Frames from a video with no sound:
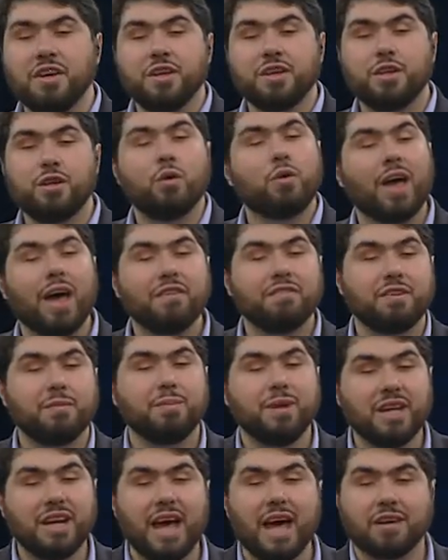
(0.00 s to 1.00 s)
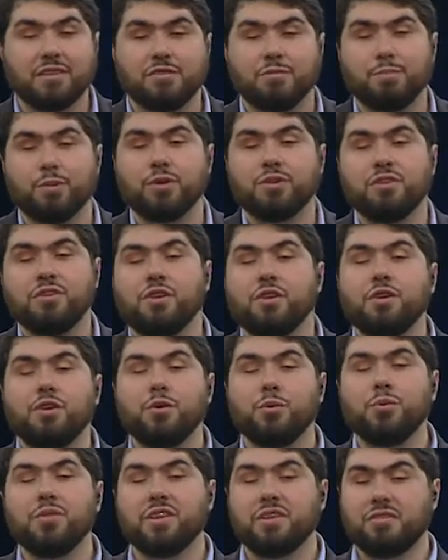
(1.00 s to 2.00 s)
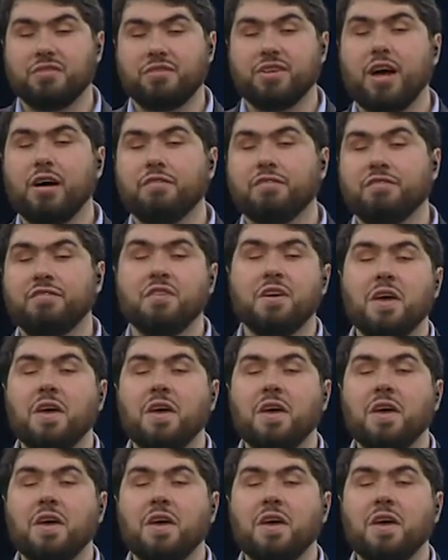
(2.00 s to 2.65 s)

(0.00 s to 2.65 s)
you don't have to be an expert to do this stuff.